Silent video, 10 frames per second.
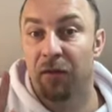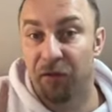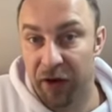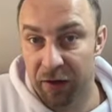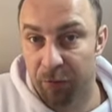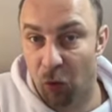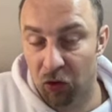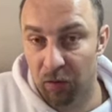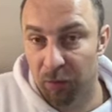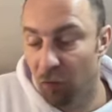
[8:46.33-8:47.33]
Very
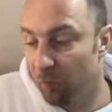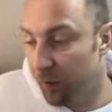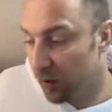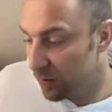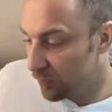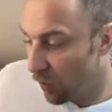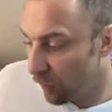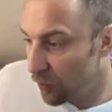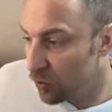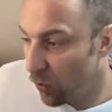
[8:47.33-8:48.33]
important move, because
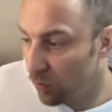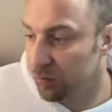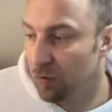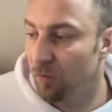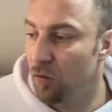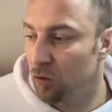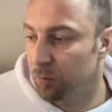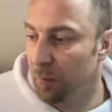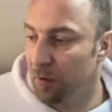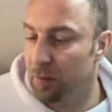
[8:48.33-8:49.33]
Stockfish noticed of course
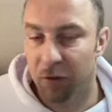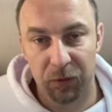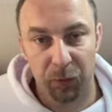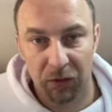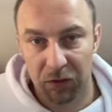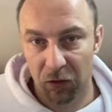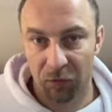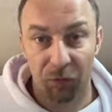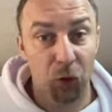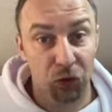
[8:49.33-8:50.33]
maybe the possibility
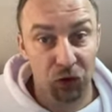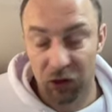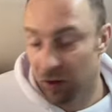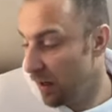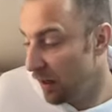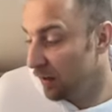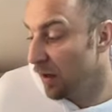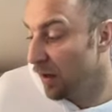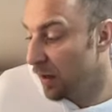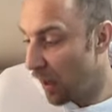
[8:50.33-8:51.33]
of rook to g eight,
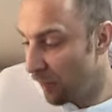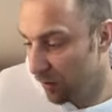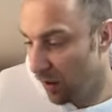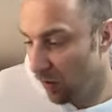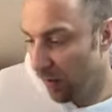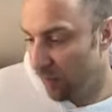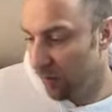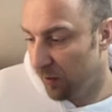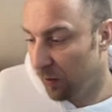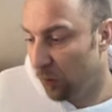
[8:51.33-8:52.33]
covered now
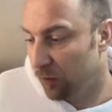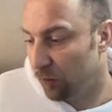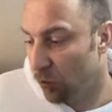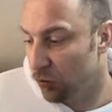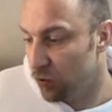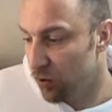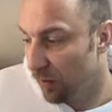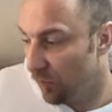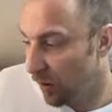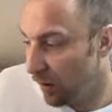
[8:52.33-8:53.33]
everything with rook to g
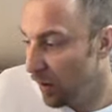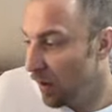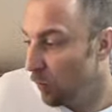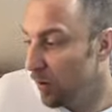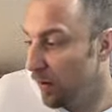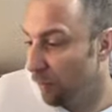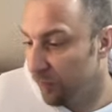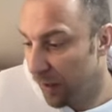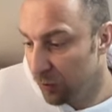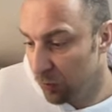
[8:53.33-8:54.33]
three. We
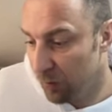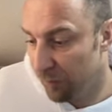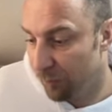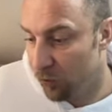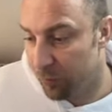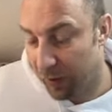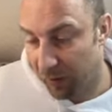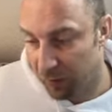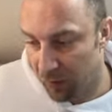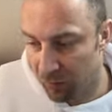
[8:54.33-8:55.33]
have knight to b four by
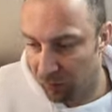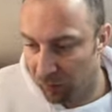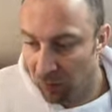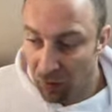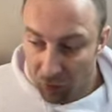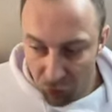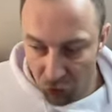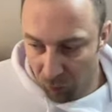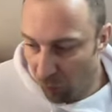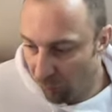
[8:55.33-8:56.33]
Ethereal,
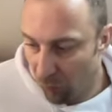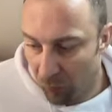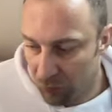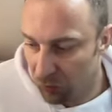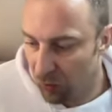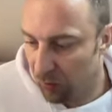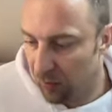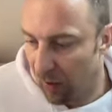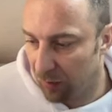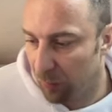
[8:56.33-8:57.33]
good move also to
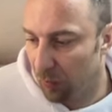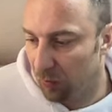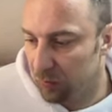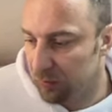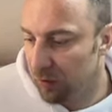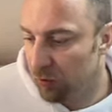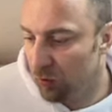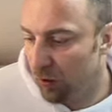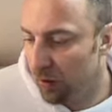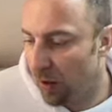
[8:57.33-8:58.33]
attack the pawn on c
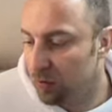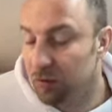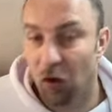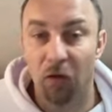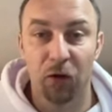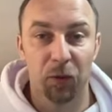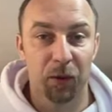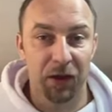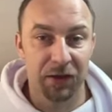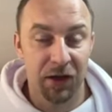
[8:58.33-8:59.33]
two, and now Stockfish
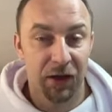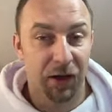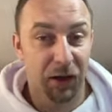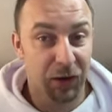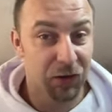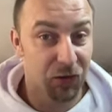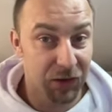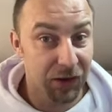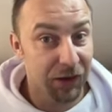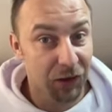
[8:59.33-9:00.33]
plays an
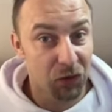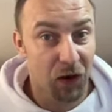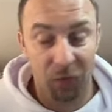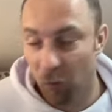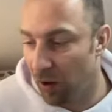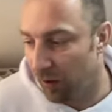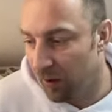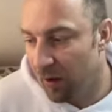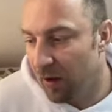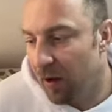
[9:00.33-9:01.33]
interesting king to f one.
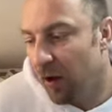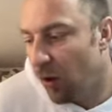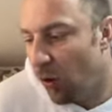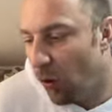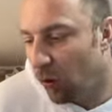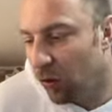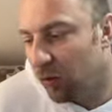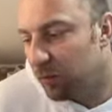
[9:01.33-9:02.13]
Although